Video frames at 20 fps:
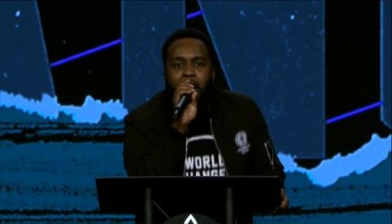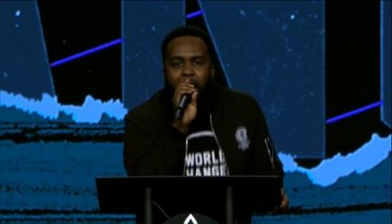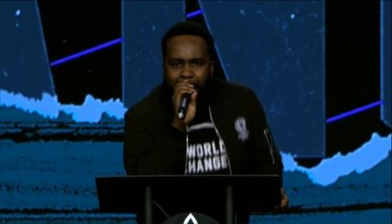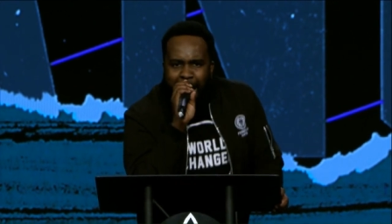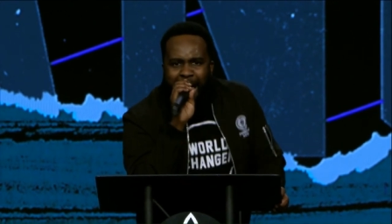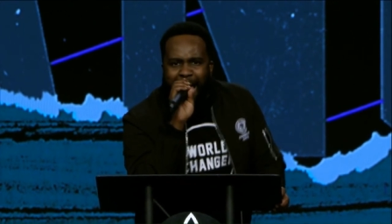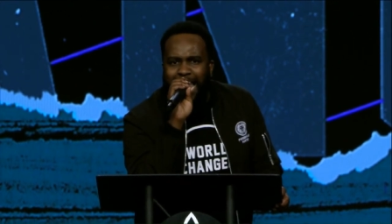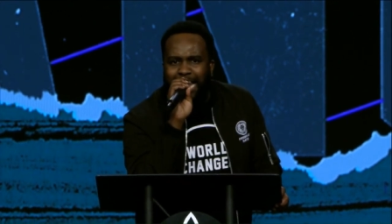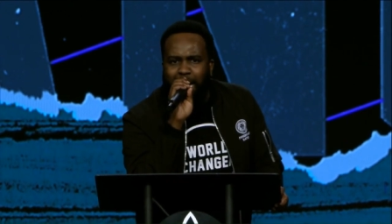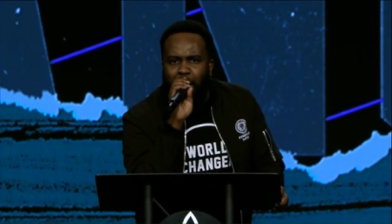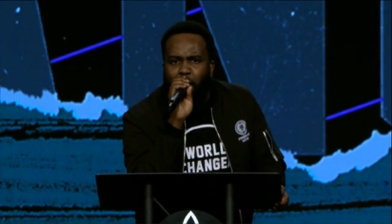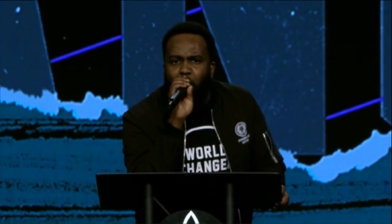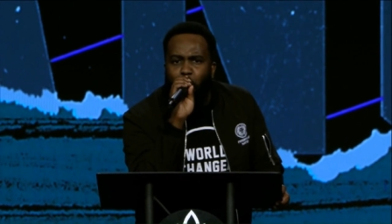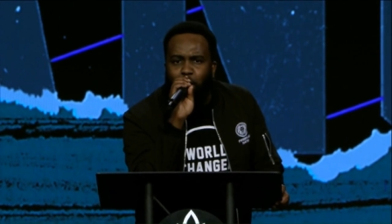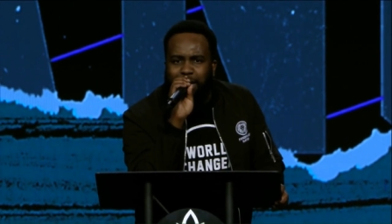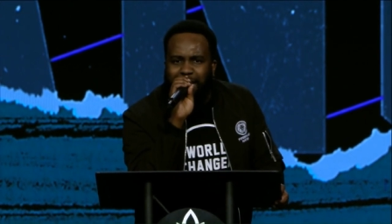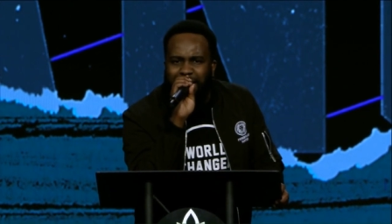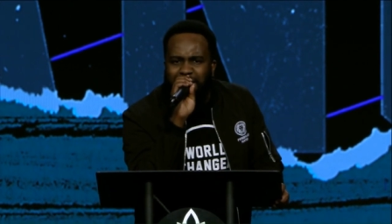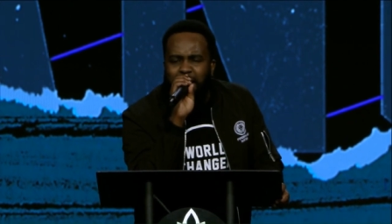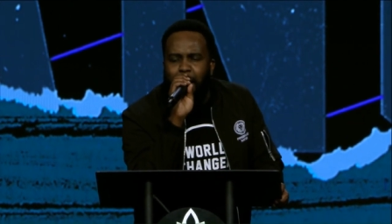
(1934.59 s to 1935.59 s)
and
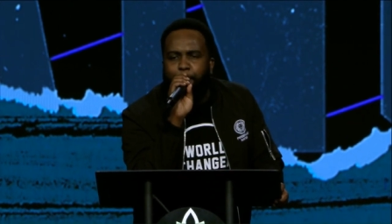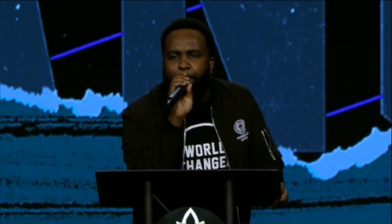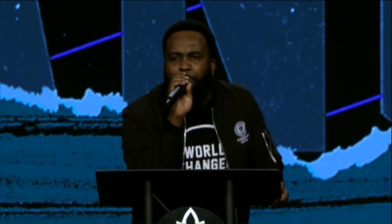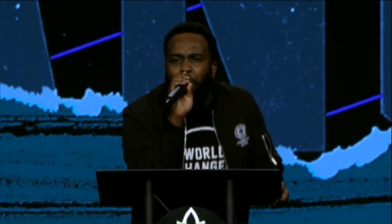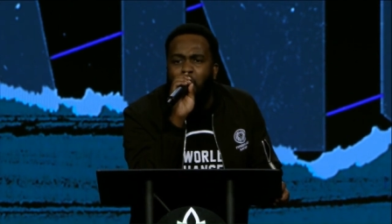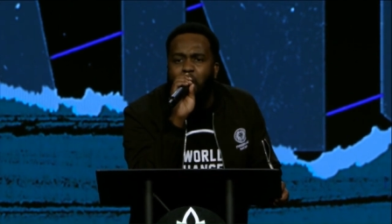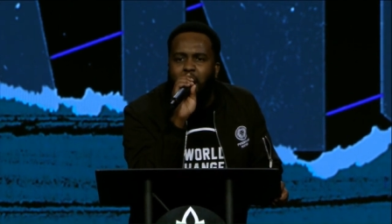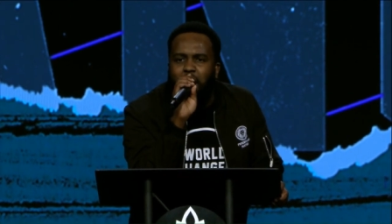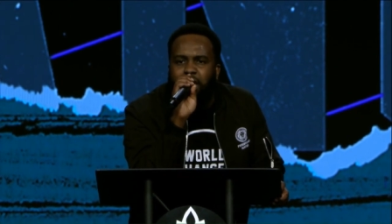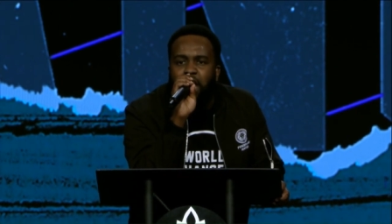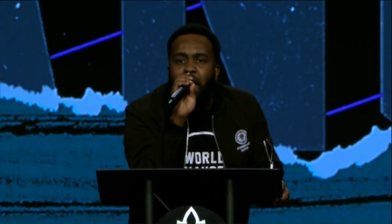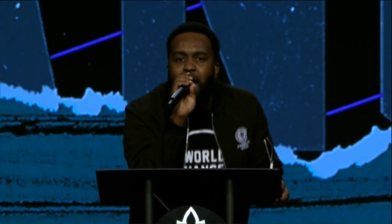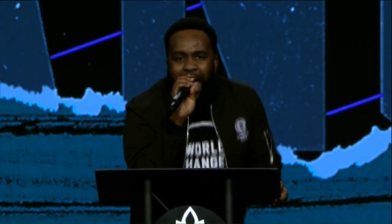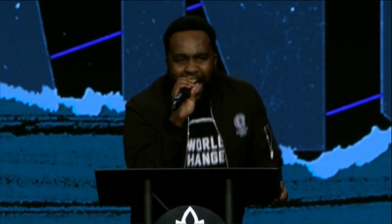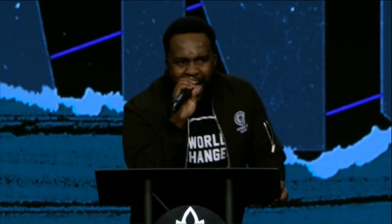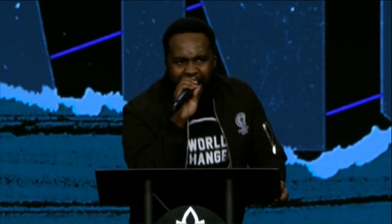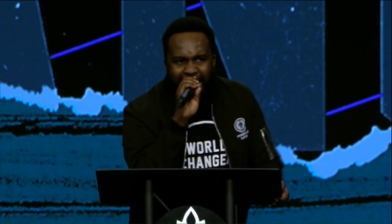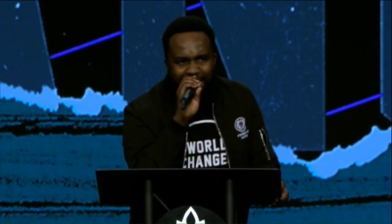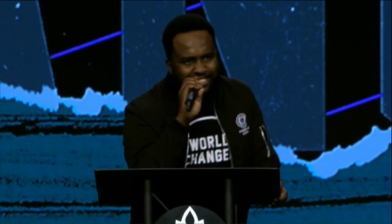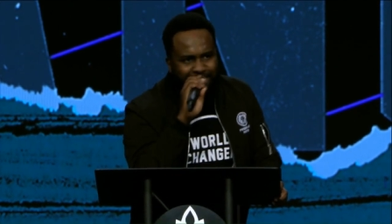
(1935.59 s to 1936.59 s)
look in the book
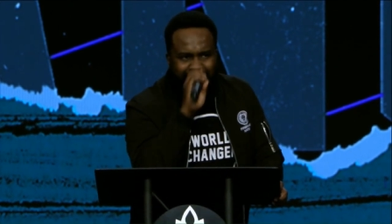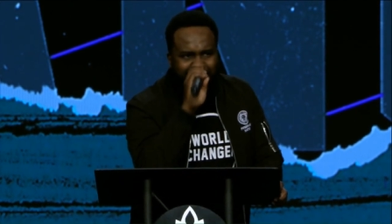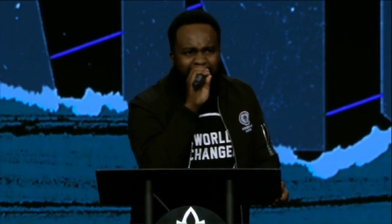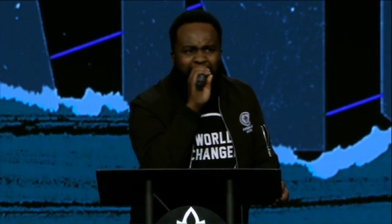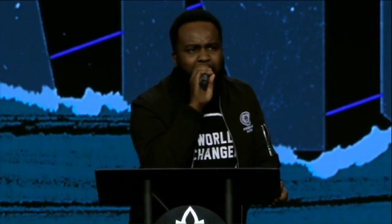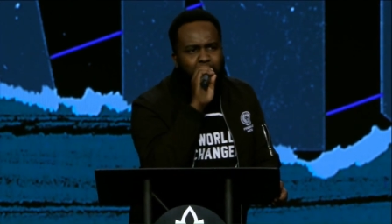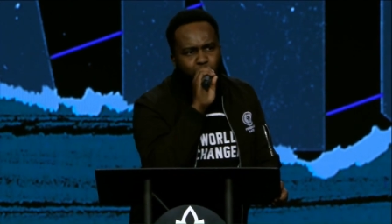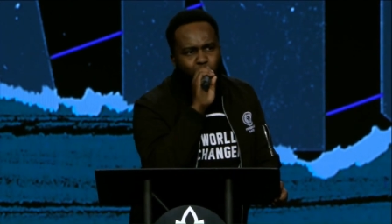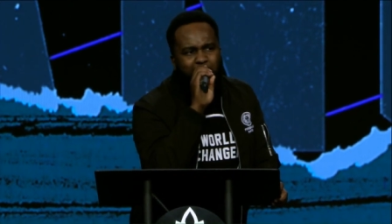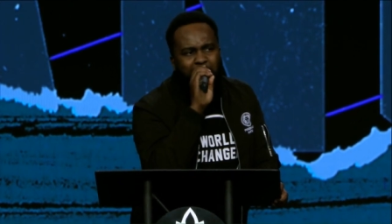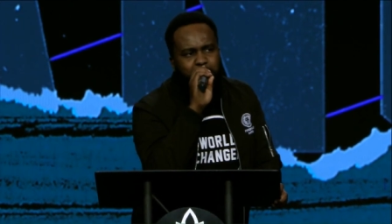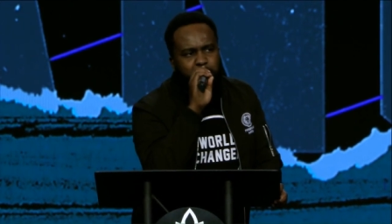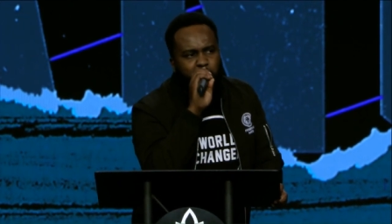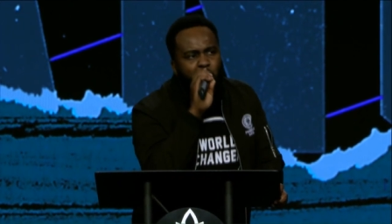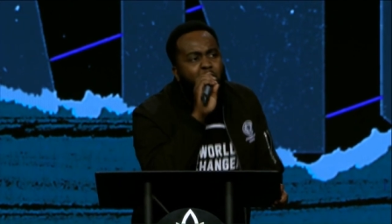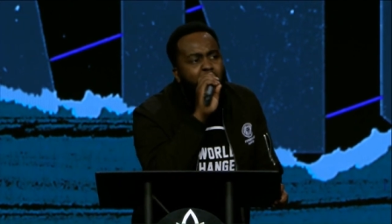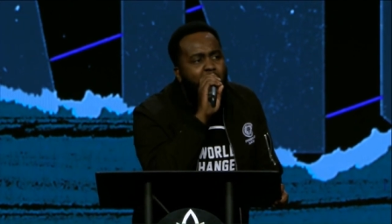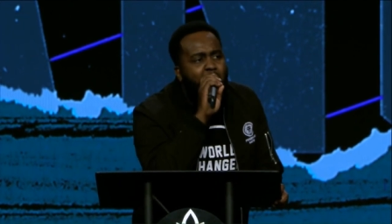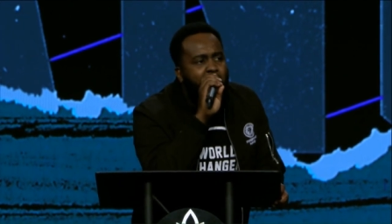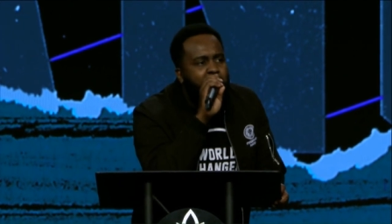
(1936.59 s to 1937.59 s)
and see what
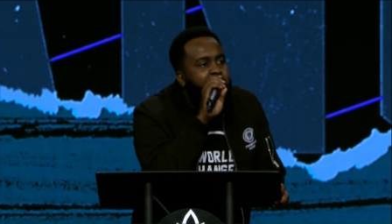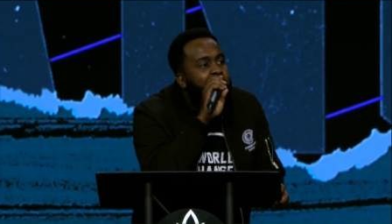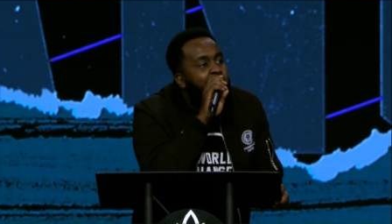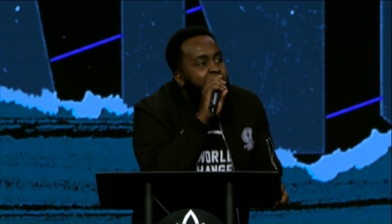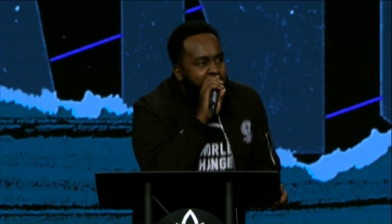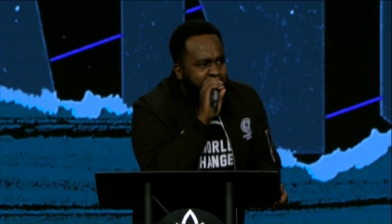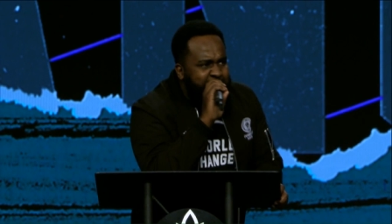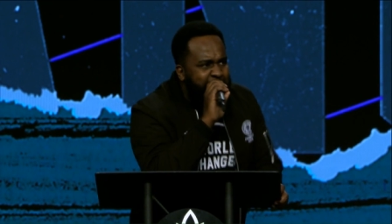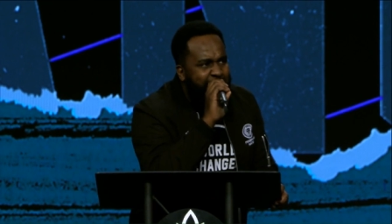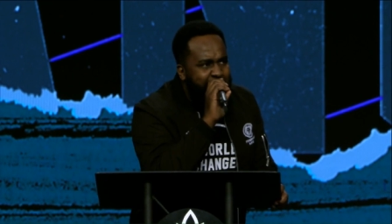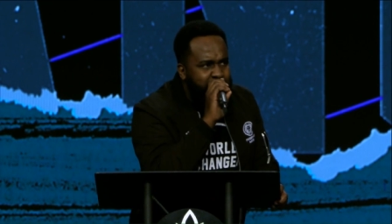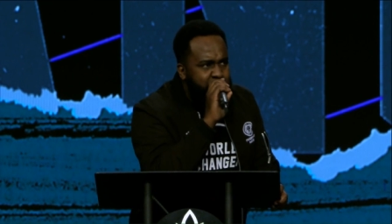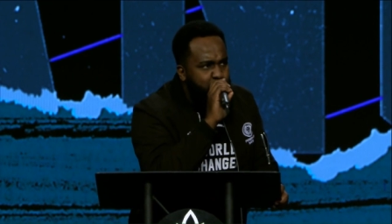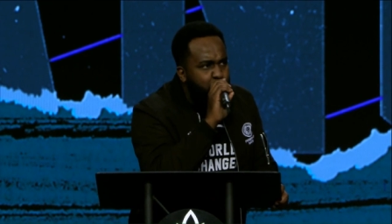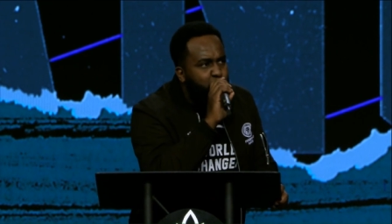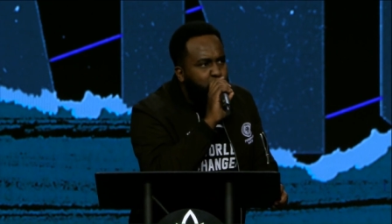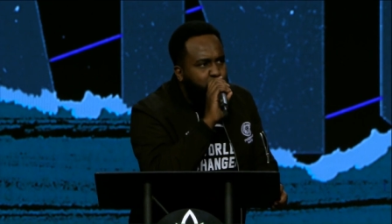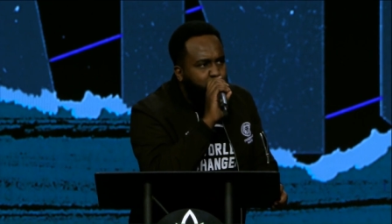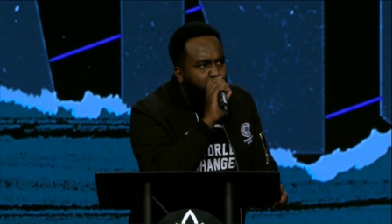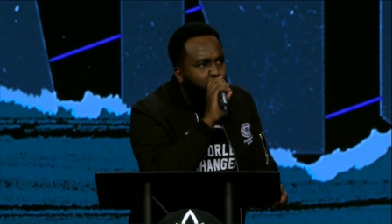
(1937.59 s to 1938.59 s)
God can do
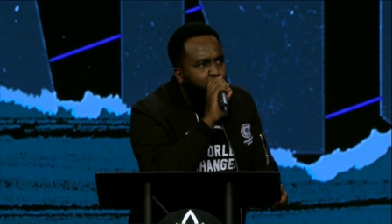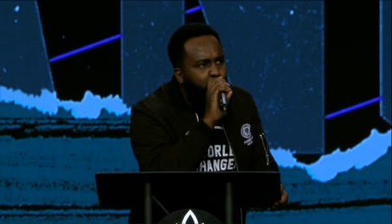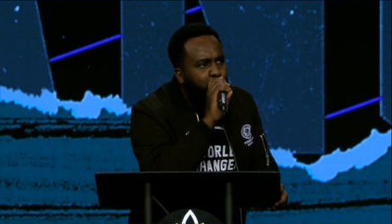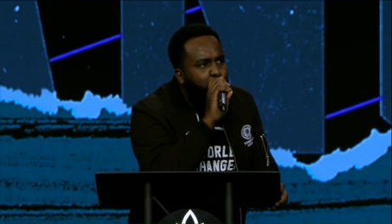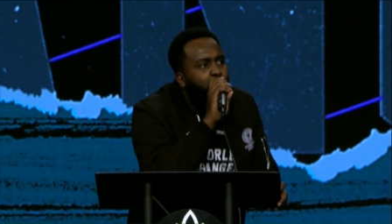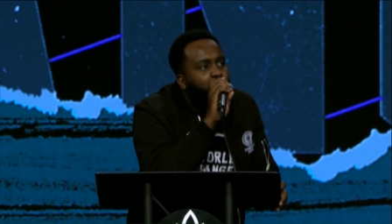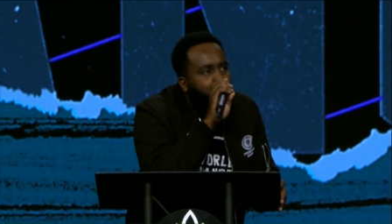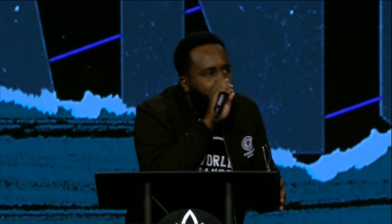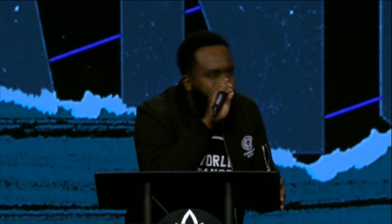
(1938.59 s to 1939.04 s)
through you.